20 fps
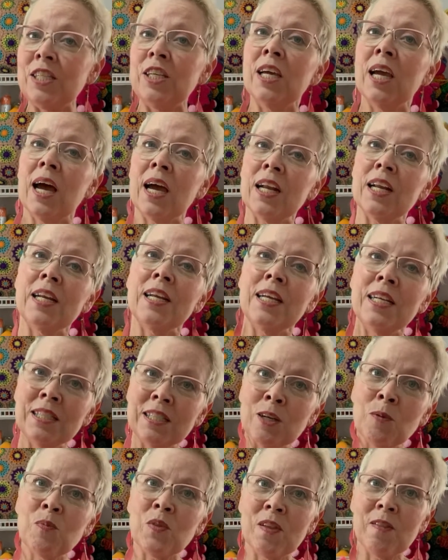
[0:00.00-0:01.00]
you kind of need
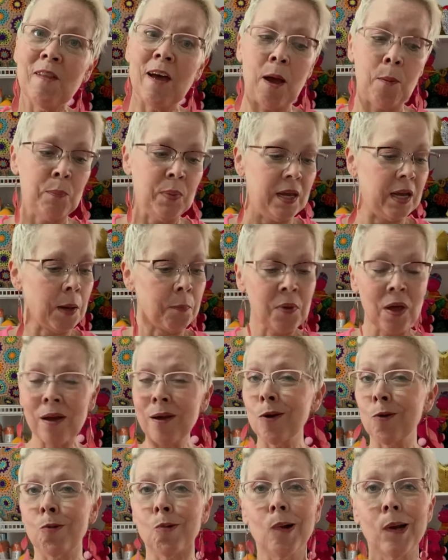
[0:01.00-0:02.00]
something that big. I'm not
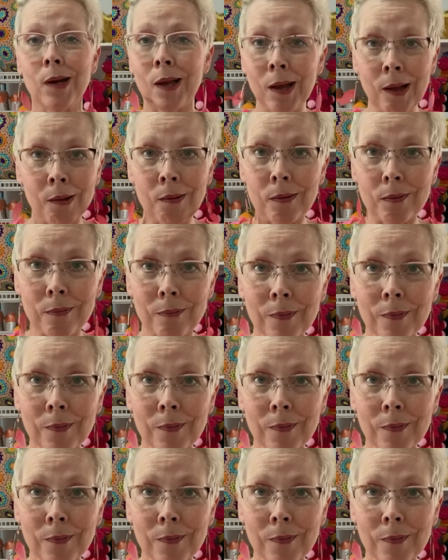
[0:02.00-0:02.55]
going to run out.